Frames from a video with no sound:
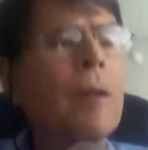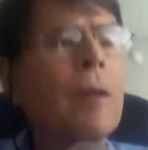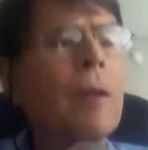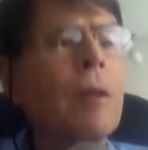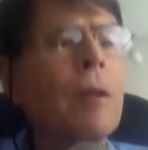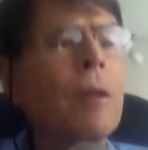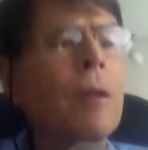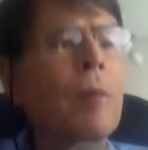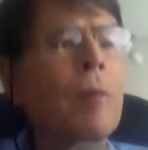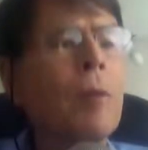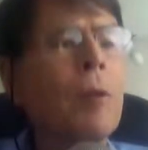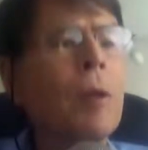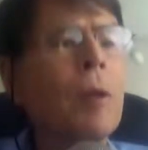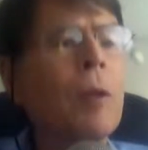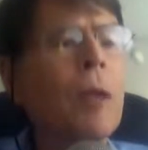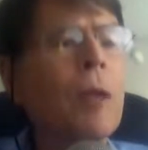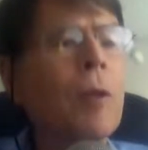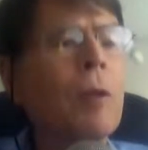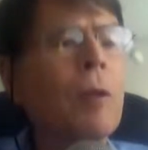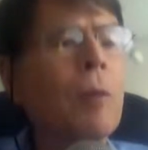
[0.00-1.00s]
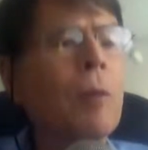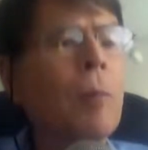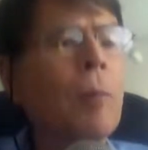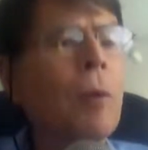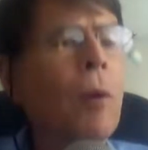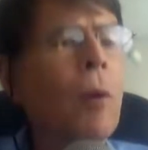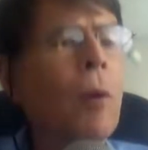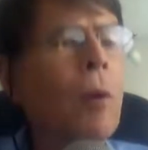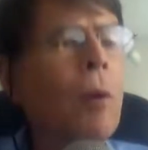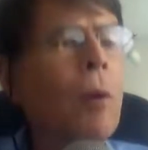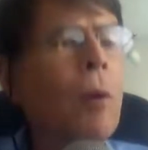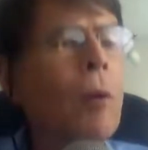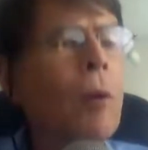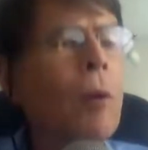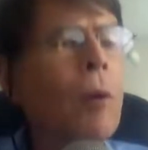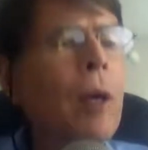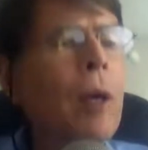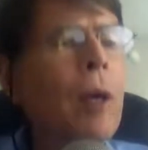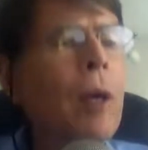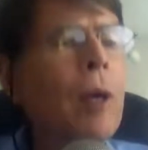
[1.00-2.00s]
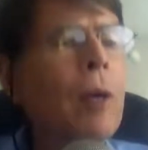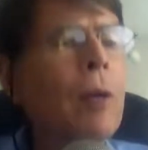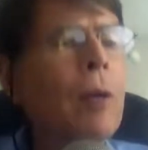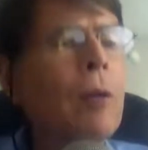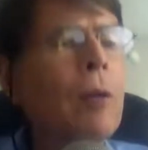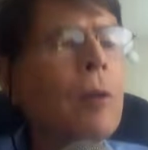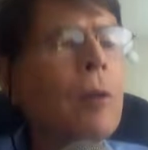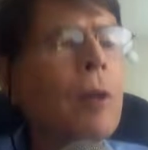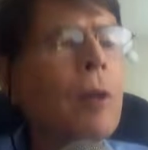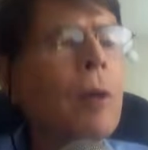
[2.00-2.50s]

And I'm going to end the poll, and